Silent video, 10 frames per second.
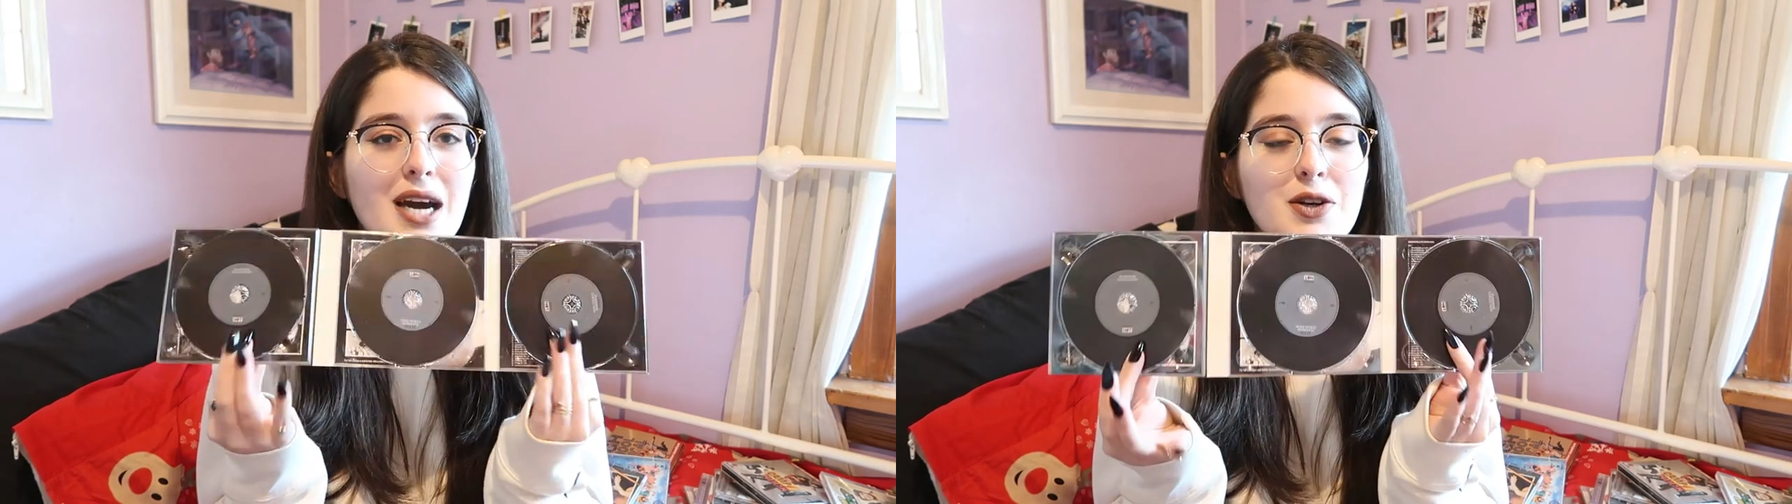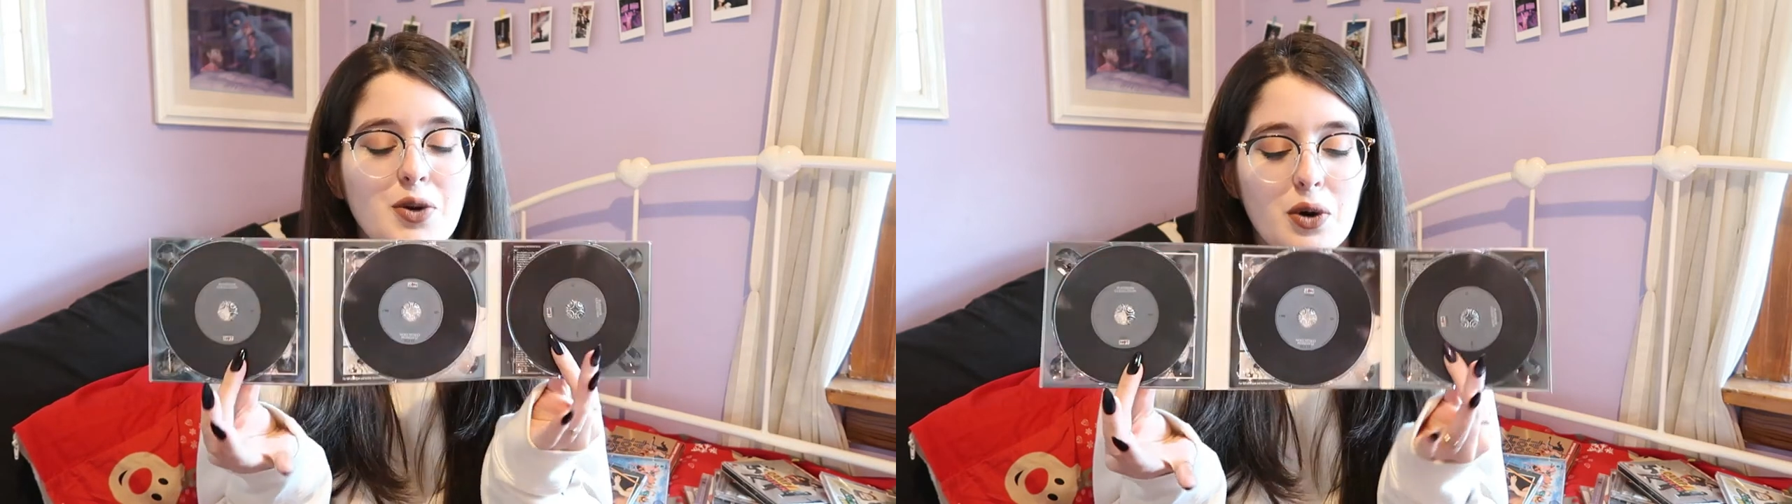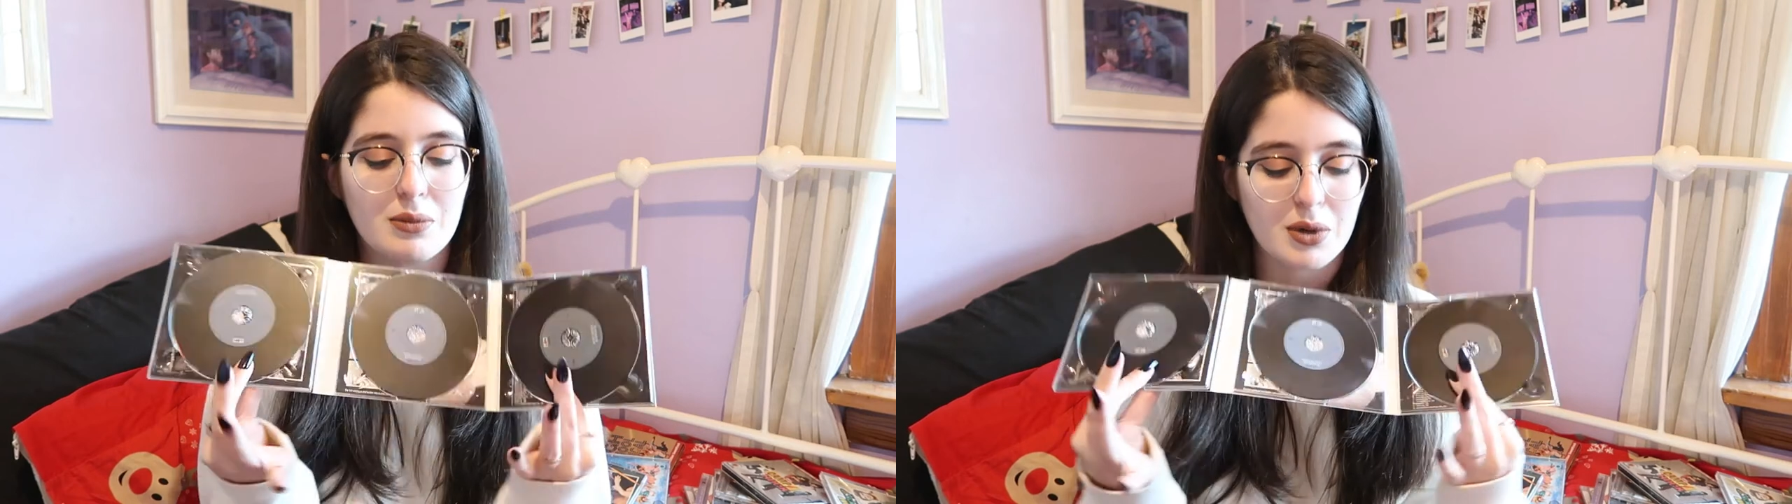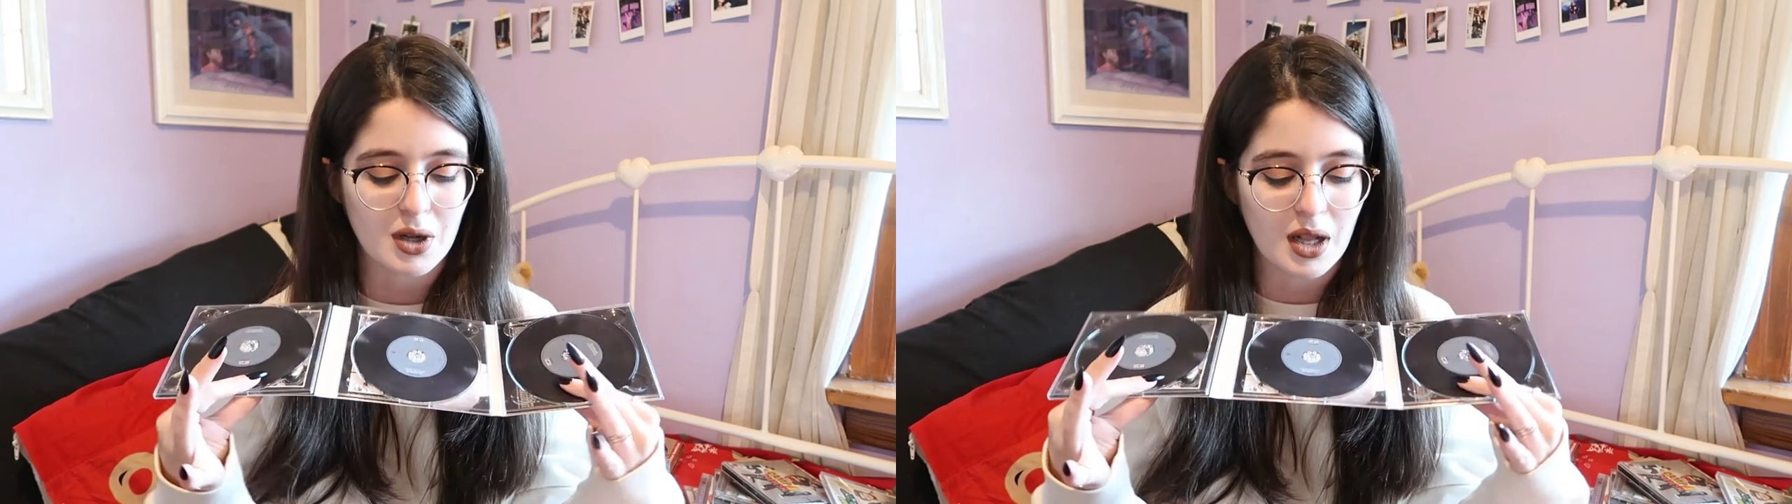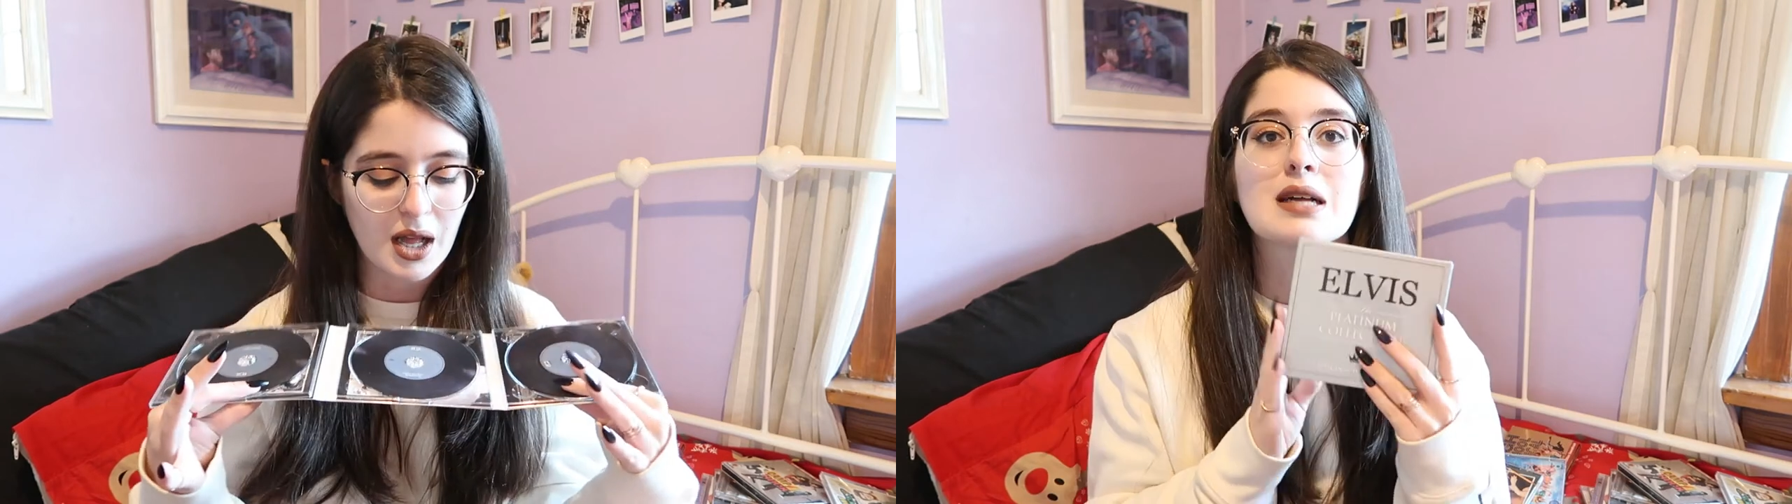
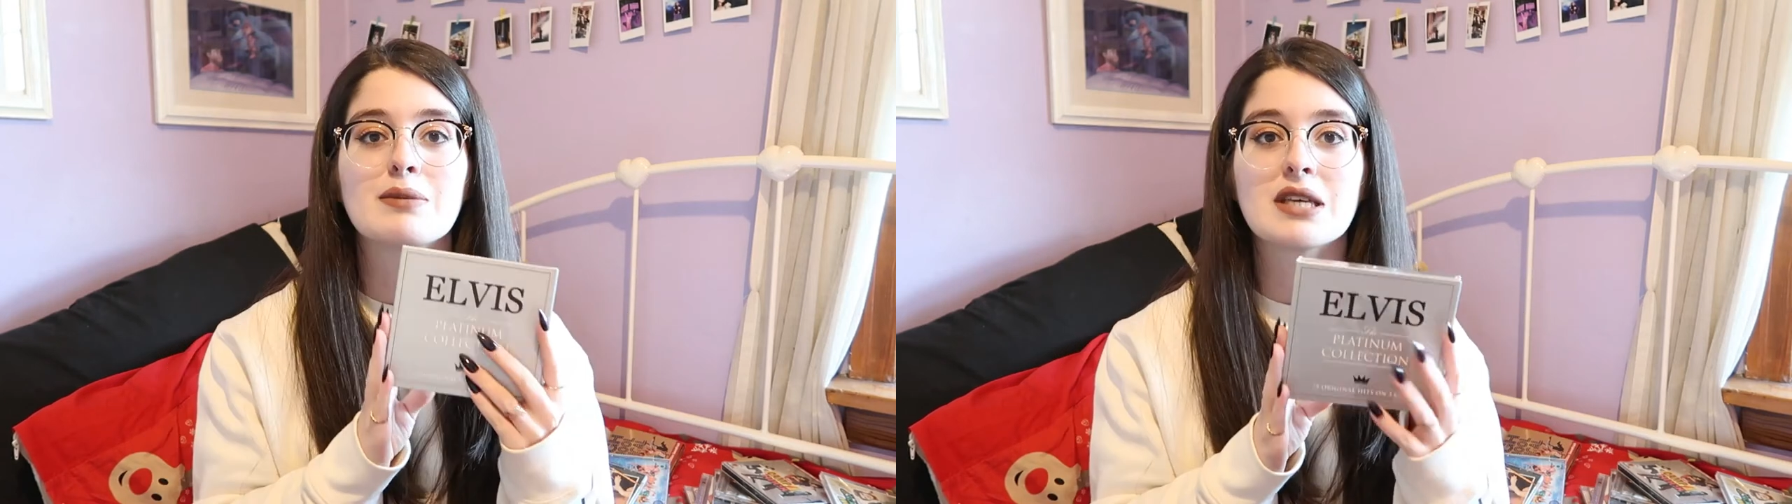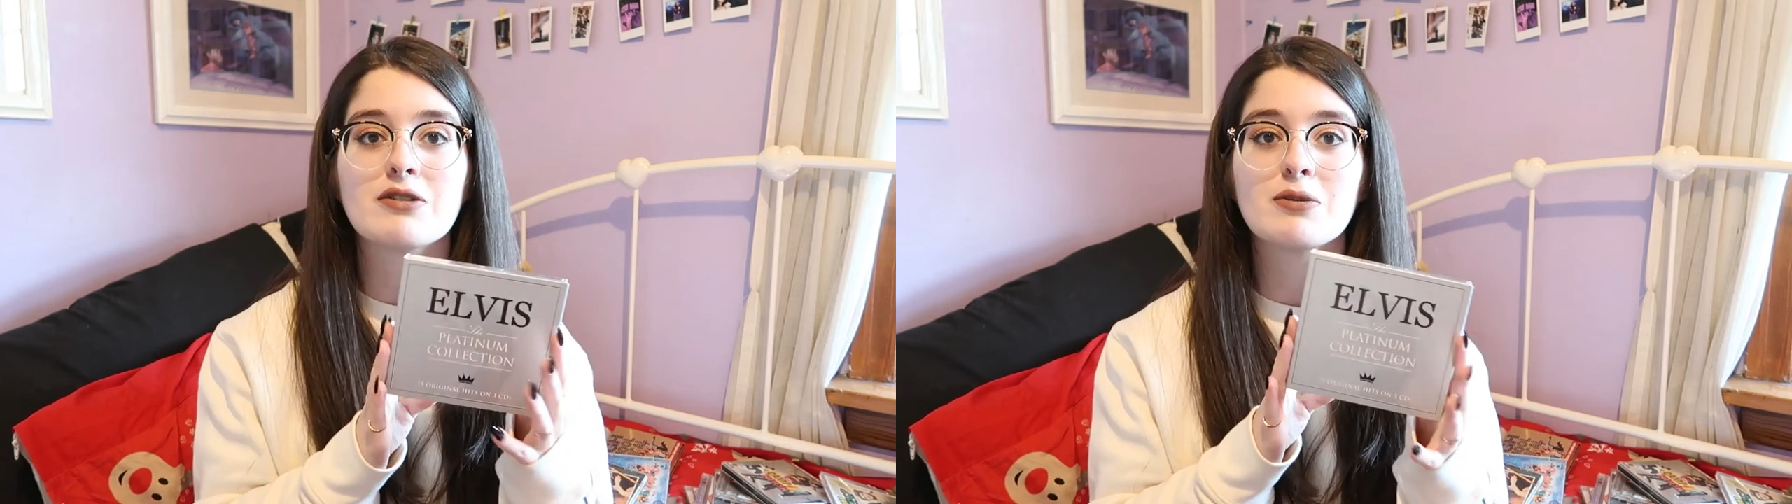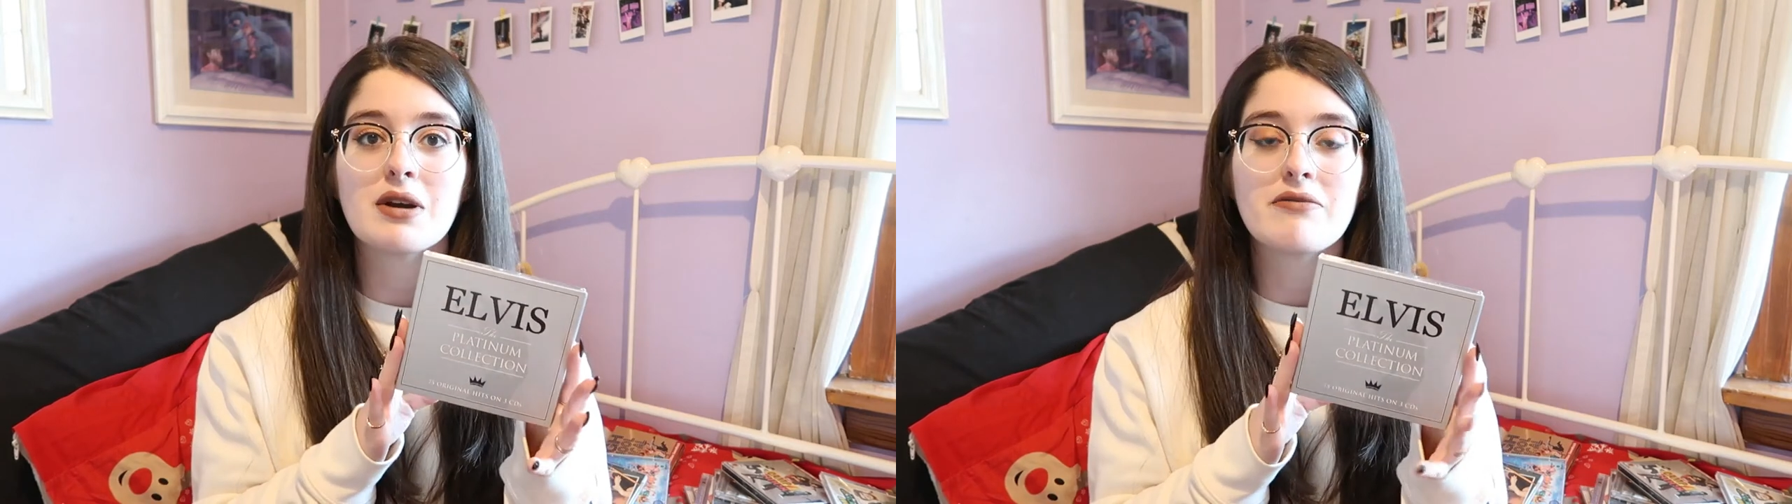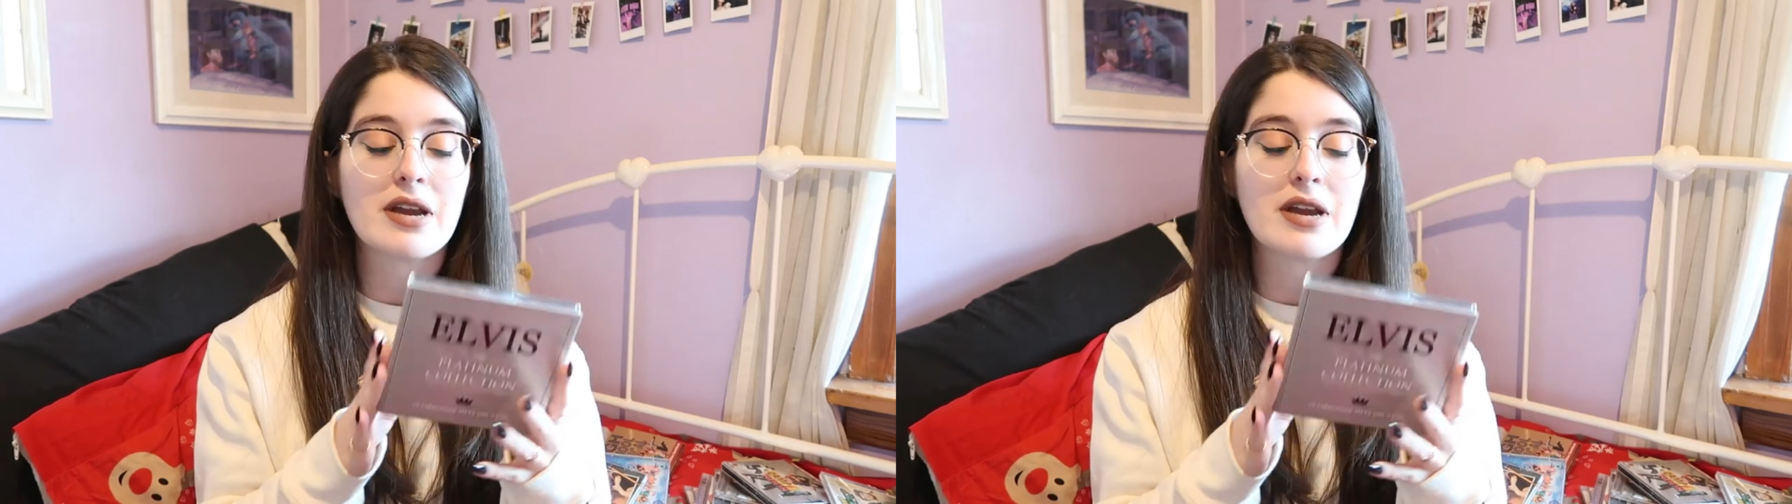adorable. So let me give you my